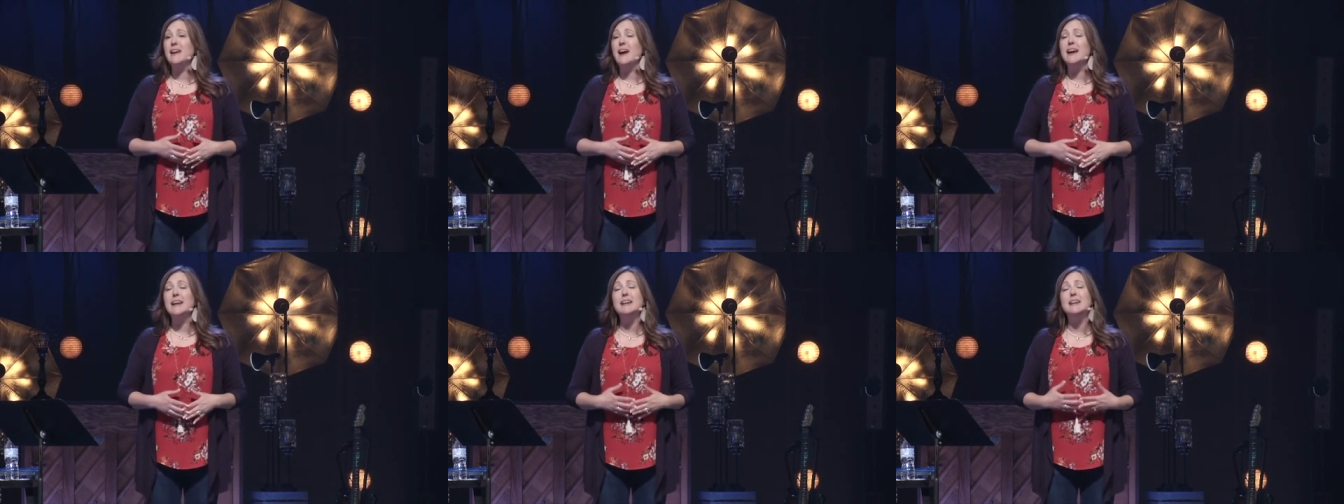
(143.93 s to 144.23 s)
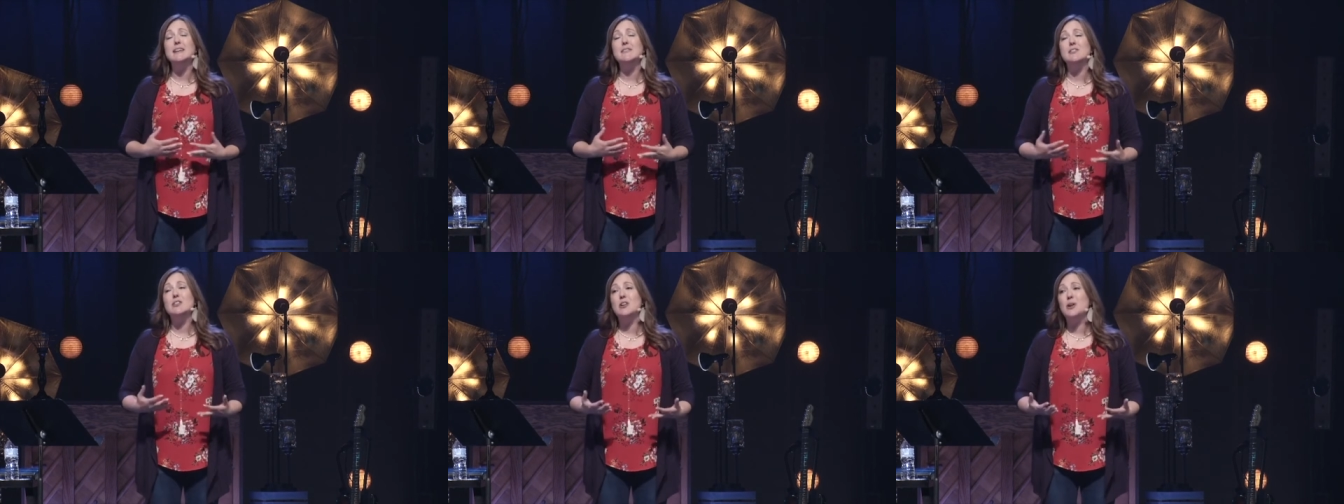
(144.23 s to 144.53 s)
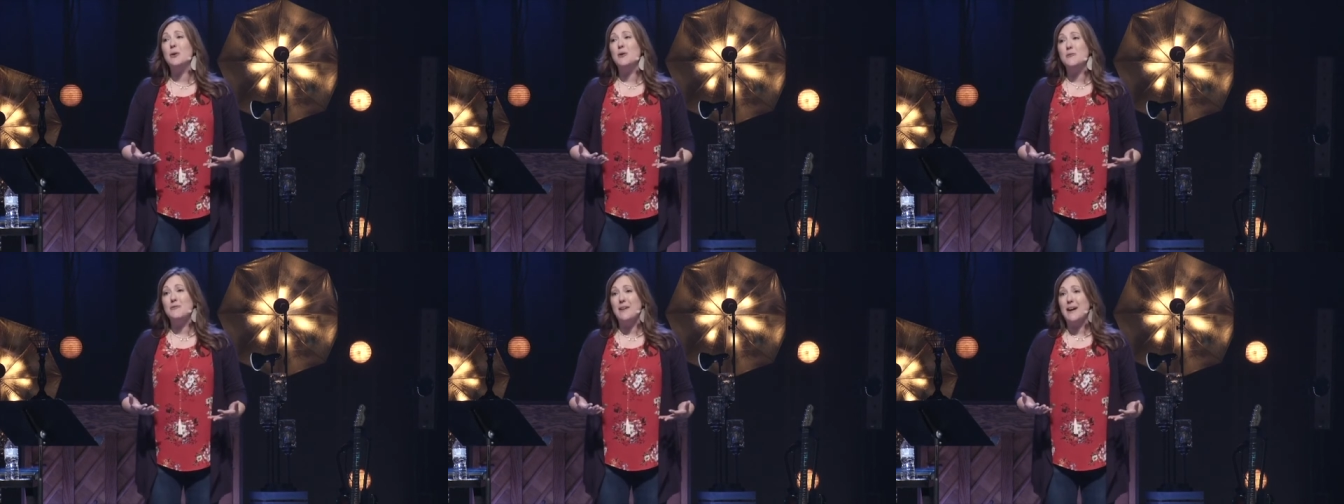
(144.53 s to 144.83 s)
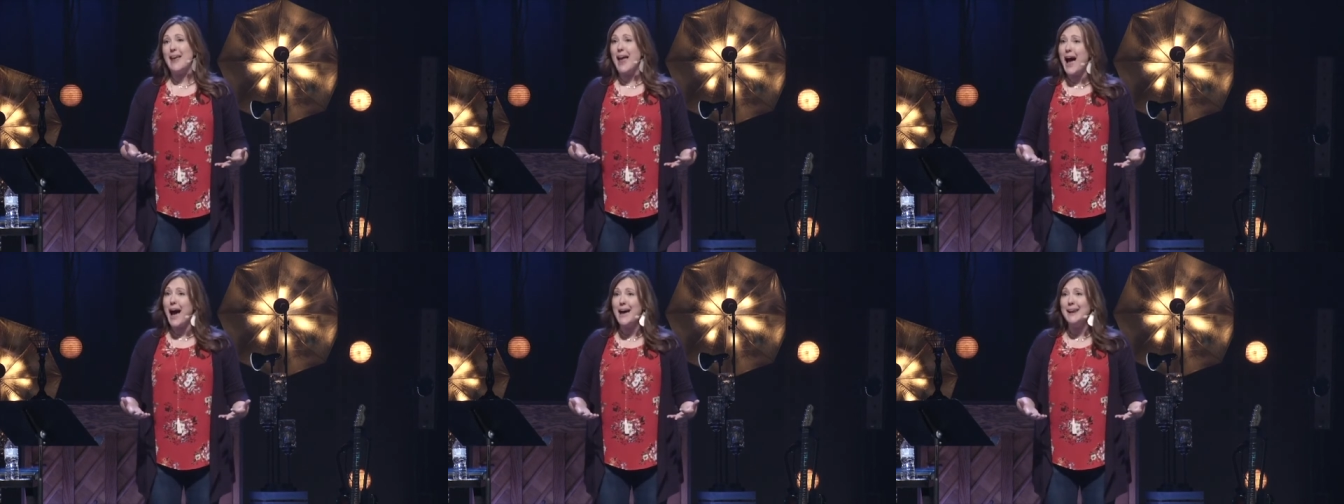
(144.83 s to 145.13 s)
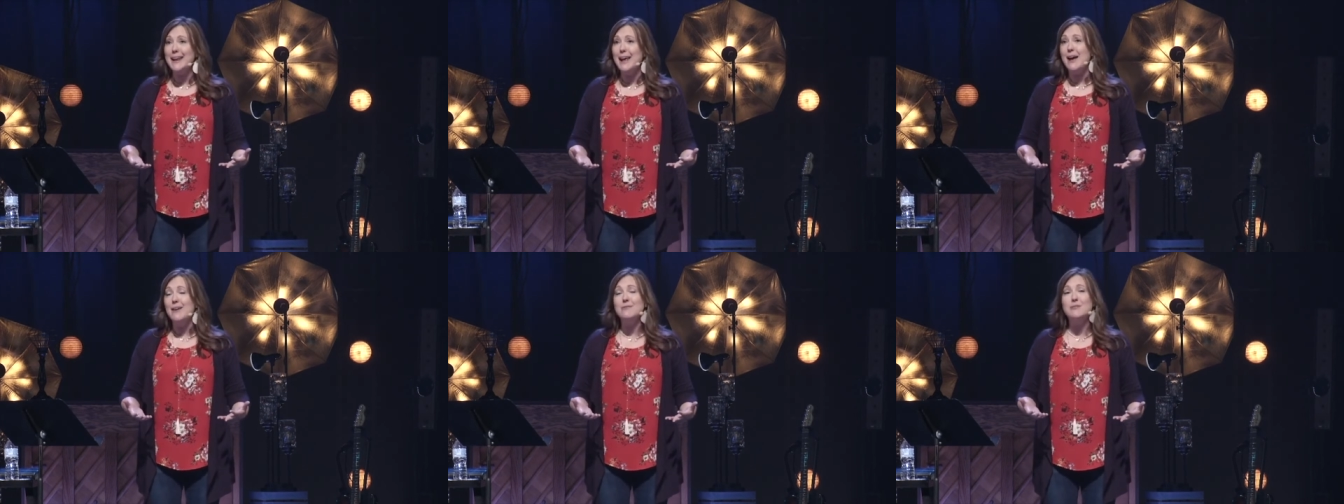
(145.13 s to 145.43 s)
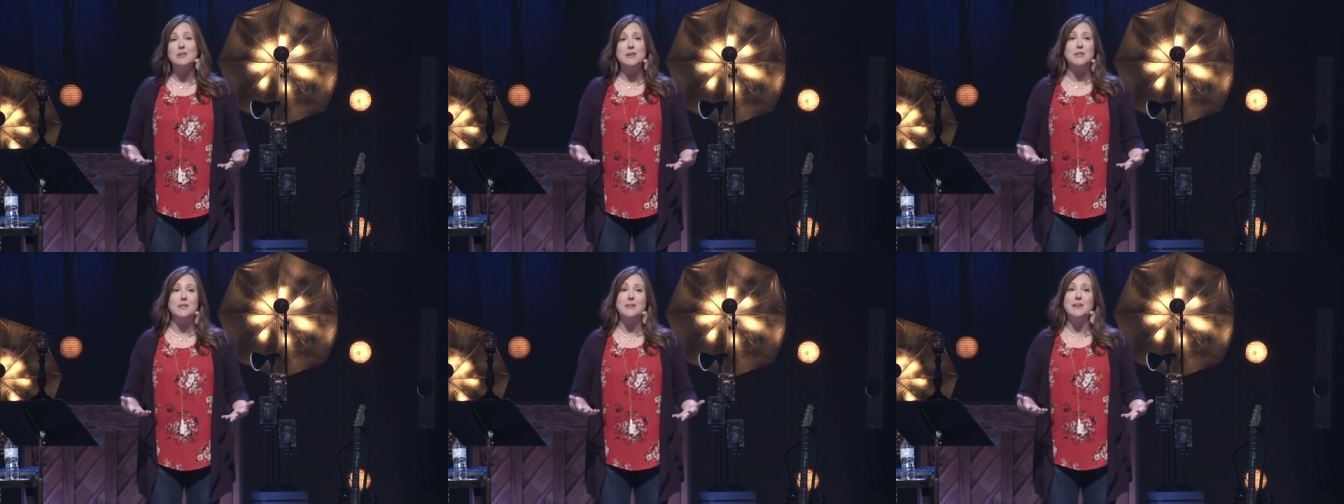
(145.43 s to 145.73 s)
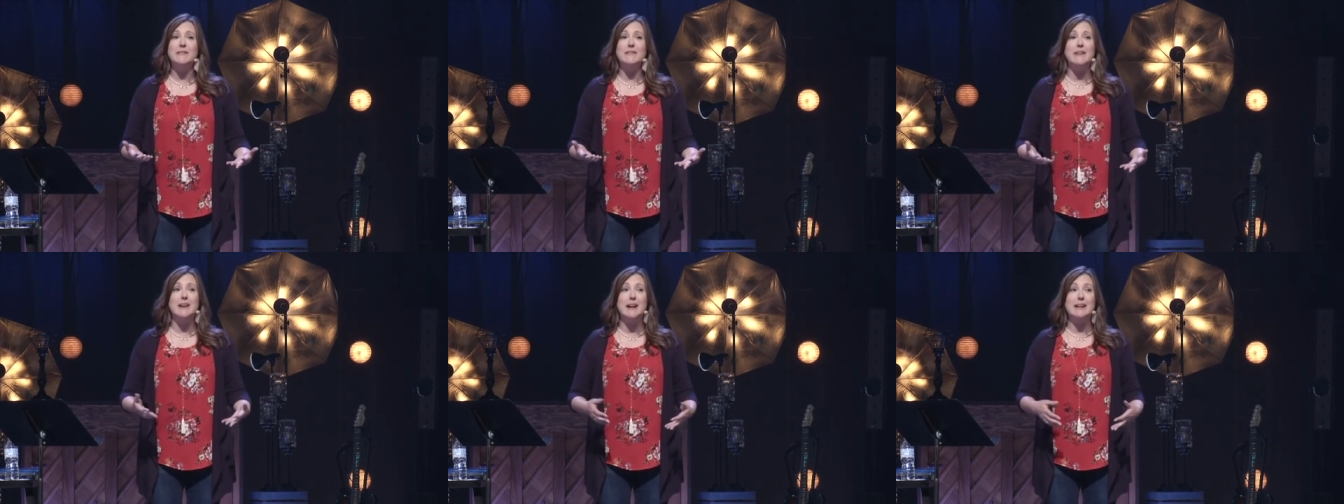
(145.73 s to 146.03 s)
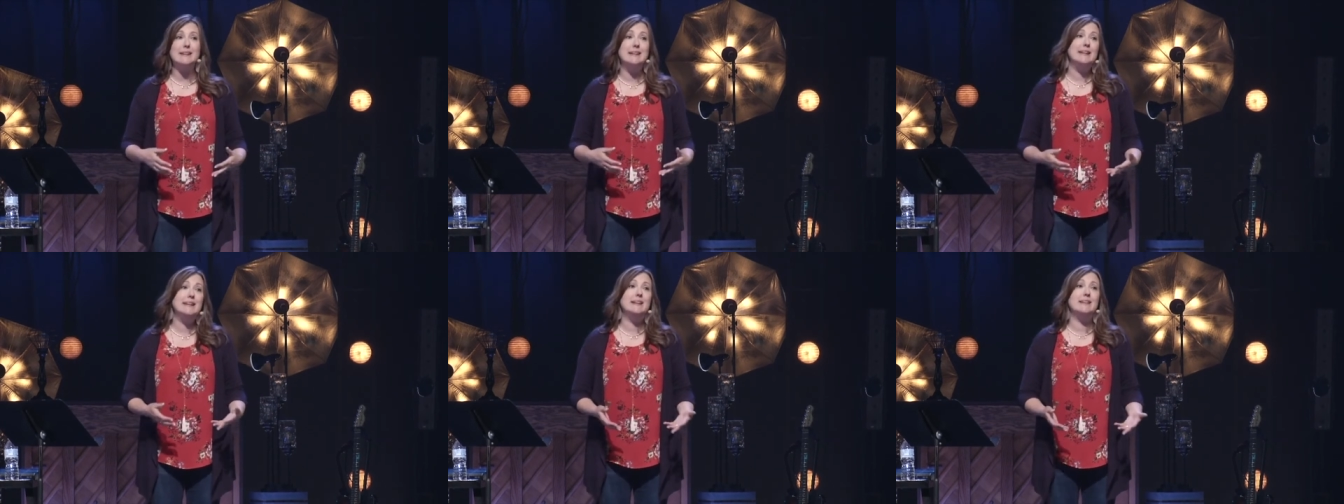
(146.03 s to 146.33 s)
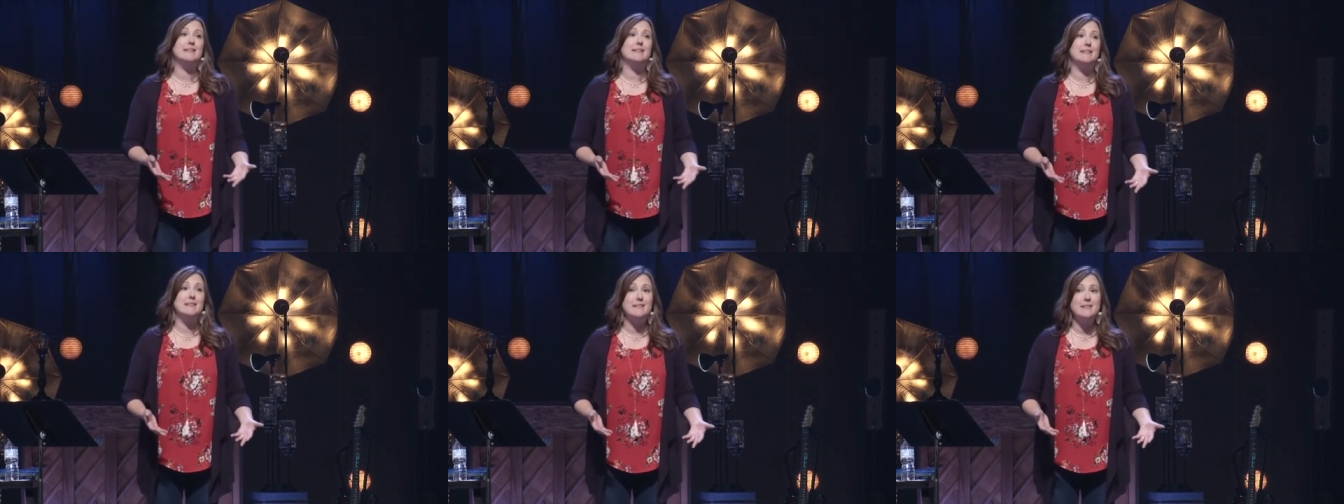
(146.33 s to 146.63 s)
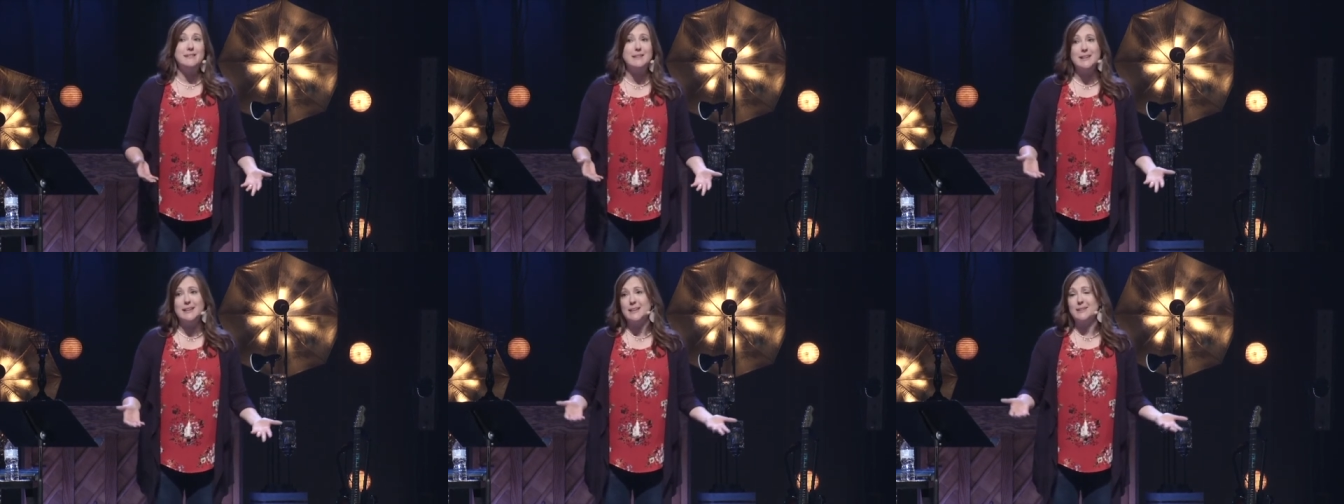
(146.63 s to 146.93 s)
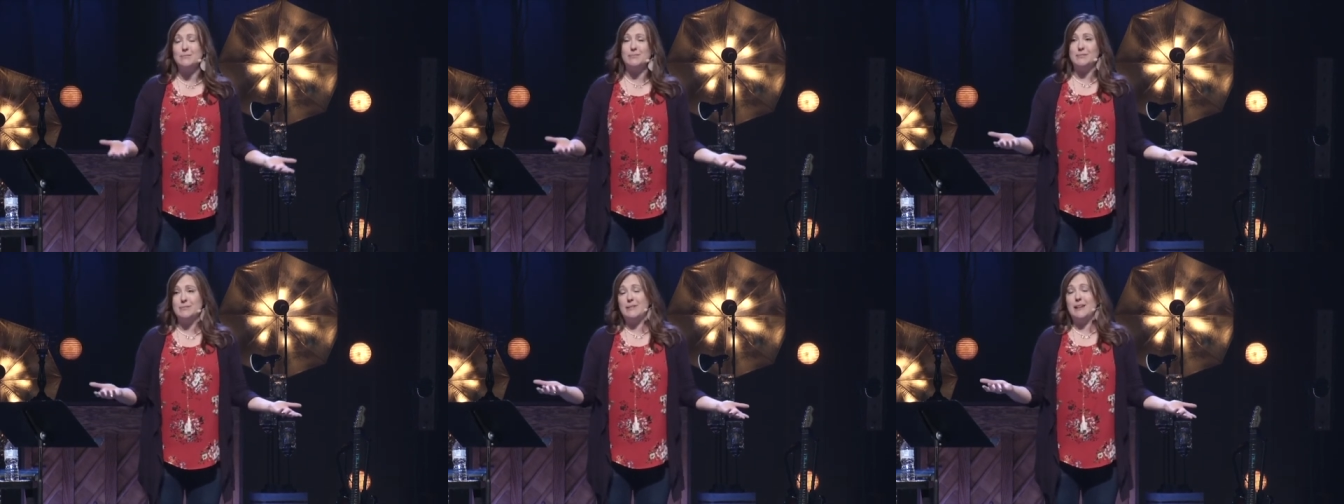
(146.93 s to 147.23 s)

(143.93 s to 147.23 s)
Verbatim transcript: and I didn't even know if I had everything that I needed, that,